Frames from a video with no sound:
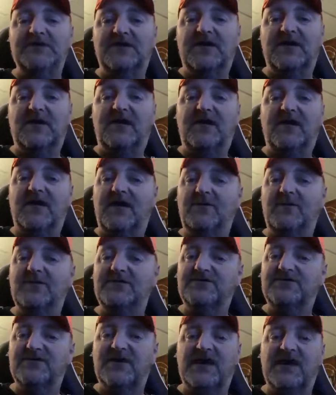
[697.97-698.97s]
I
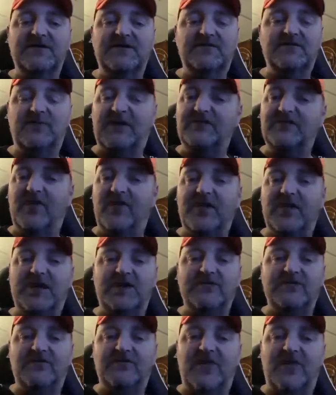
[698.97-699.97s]
wish you guys best luck
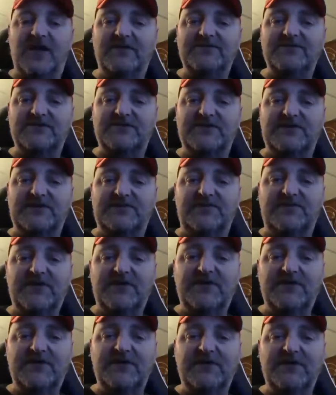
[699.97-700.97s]
on your live stream.
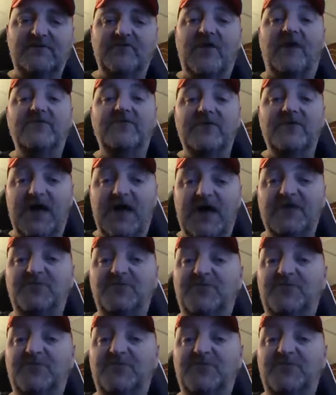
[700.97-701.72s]
Love you guys.